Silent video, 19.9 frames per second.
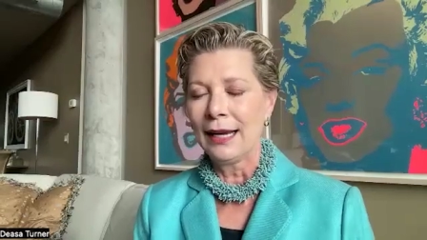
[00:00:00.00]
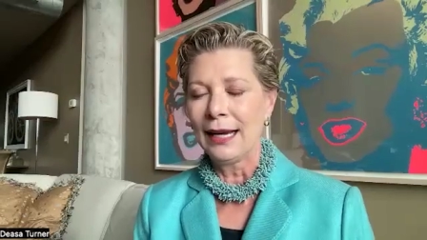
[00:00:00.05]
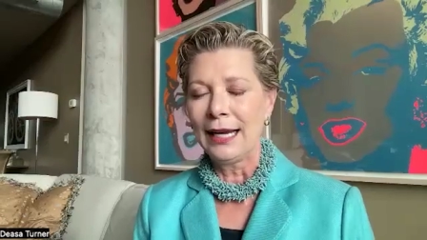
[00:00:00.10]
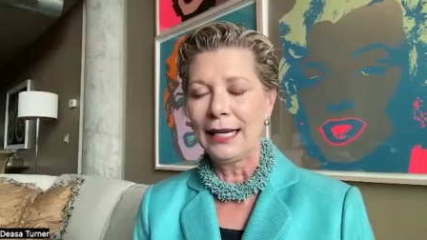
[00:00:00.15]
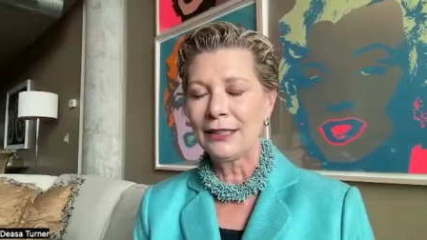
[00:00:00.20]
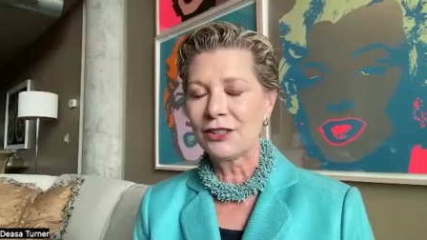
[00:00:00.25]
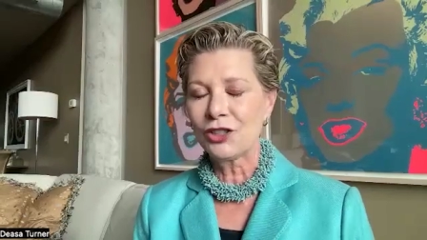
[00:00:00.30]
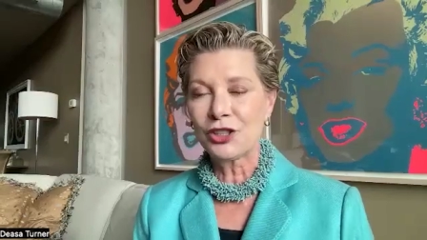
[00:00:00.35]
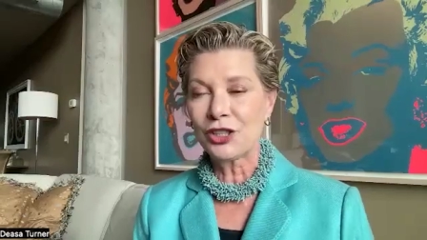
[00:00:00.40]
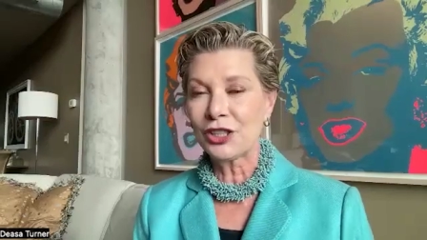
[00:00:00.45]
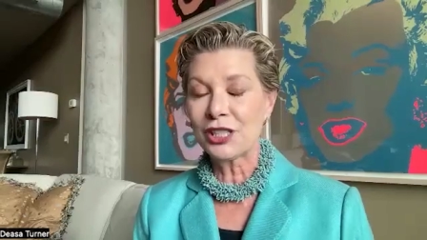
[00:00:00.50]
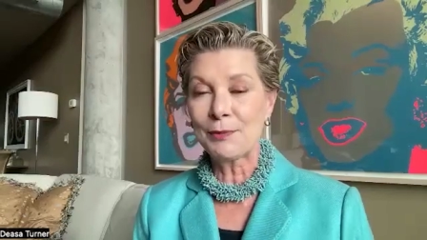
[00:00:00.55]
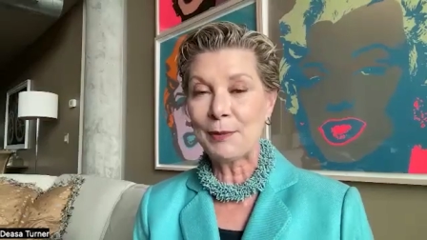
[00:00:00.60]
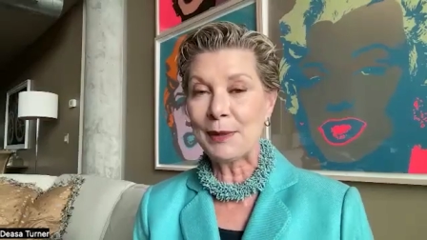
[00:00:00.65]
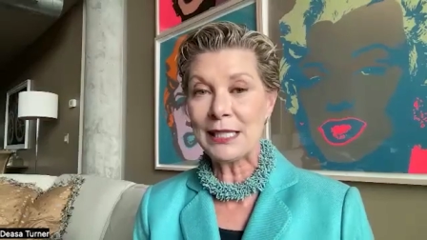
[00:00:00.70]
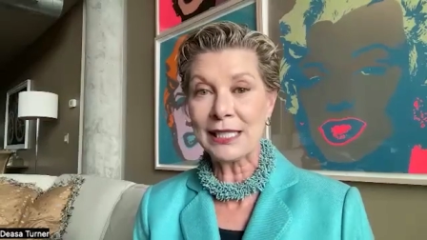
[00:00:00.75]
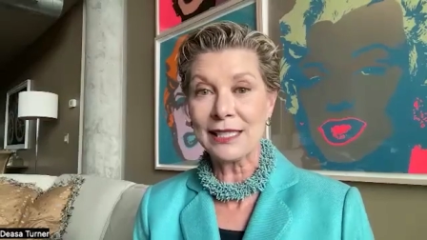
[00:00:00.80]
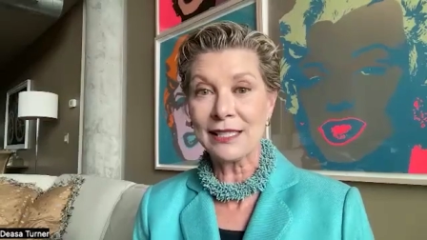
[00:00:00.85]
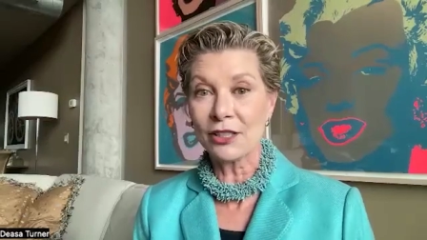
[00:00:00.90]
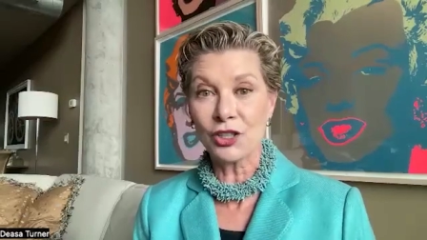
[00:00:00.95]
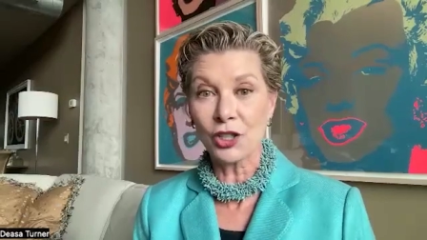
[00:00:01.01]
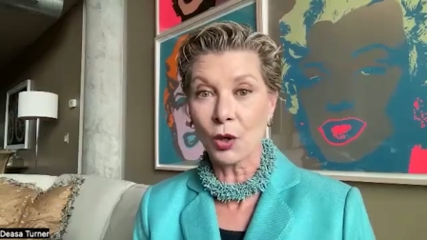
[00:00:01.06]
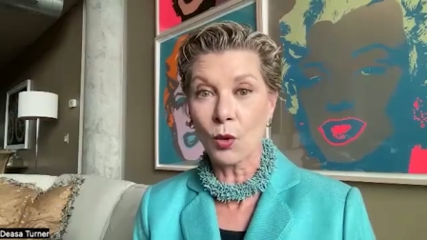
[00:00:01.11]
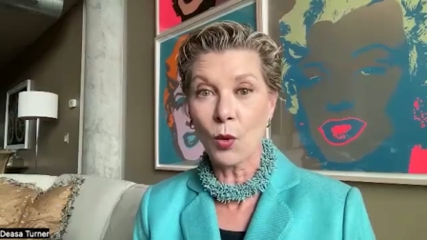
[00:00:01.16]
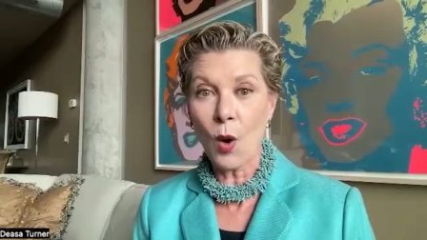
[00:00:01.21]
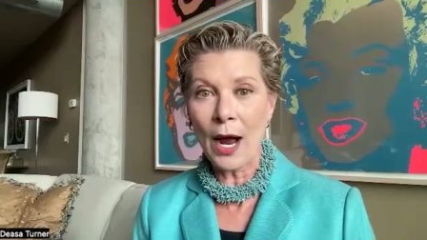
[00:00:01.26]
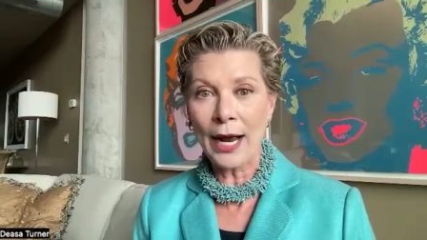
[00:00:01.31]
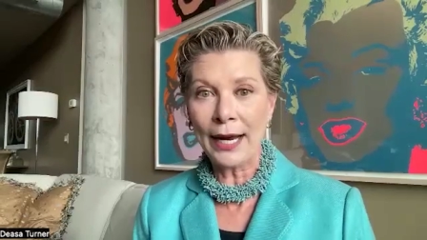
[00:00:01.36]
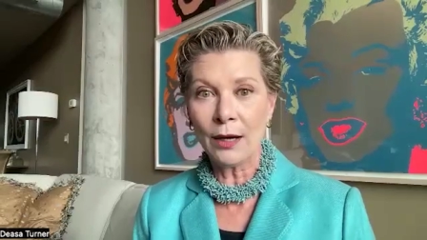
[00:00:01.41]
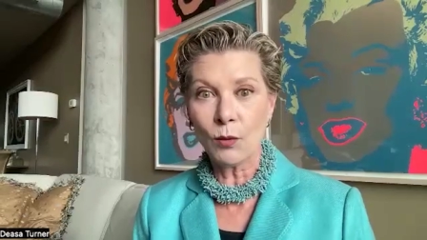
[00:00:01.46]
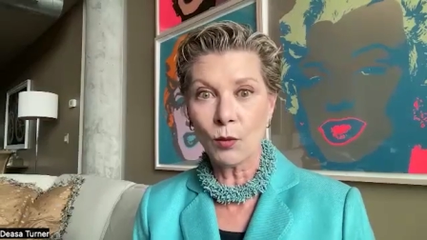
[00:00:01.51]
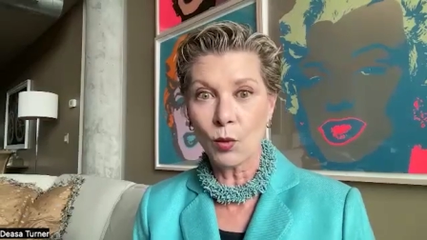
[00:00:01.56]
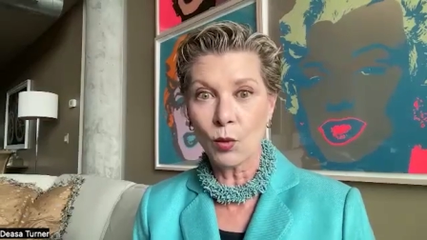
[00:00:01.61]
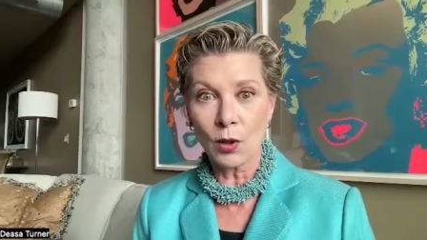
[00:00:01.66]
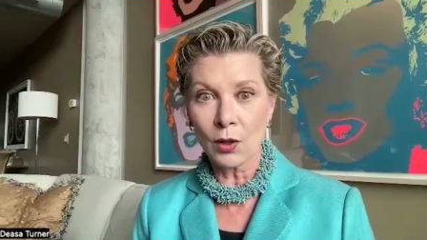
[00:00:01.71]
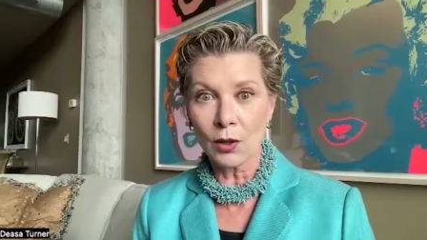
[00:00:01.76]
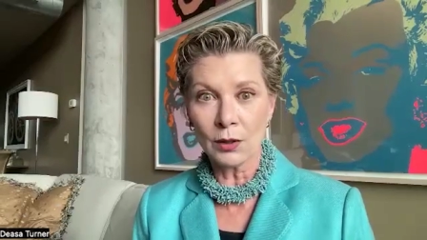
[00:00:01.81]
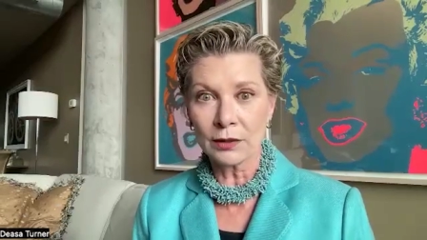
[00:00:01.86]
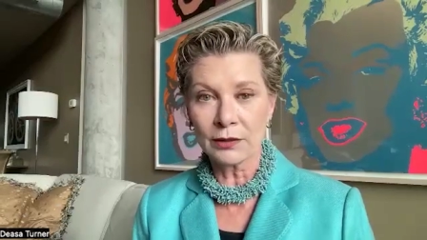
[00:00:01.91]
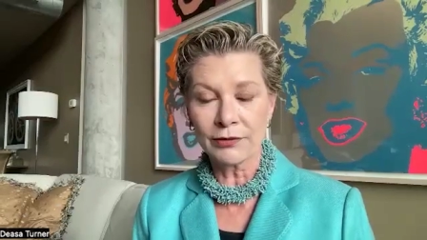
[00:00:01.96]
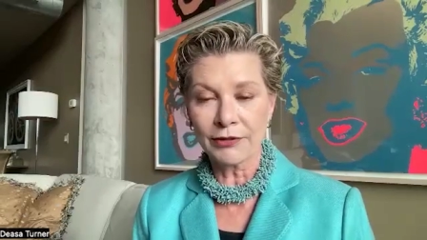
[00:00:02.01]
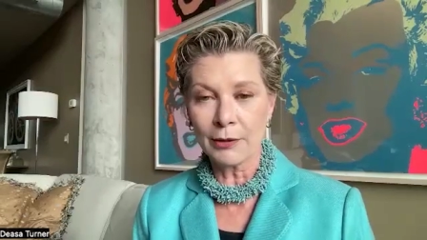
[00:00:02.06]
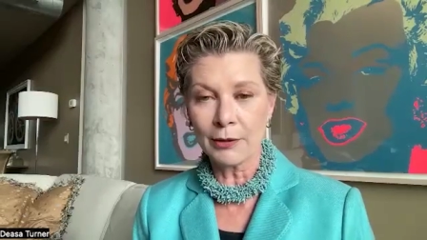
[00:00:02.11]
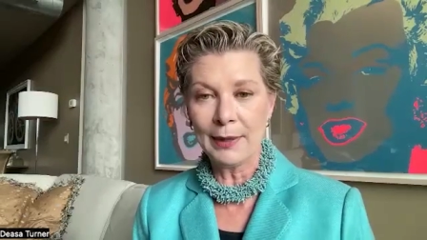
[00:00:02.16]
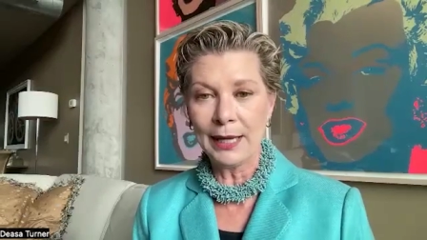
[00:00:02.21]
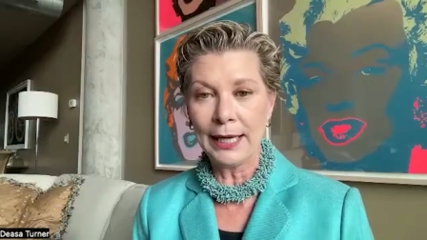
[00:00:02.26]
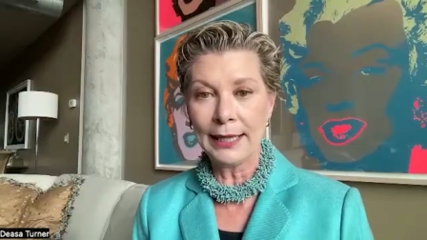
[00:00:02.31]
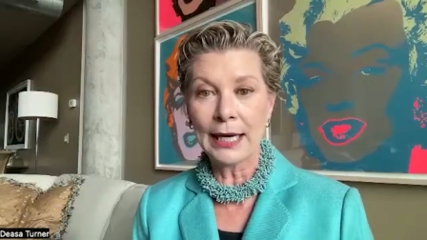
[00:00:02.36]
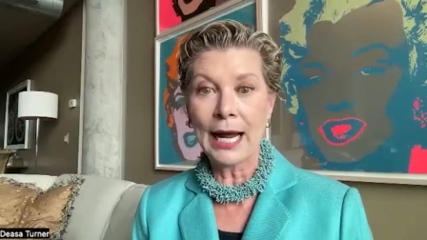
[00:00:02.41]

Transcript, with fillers: it's just been such a quiet world for me,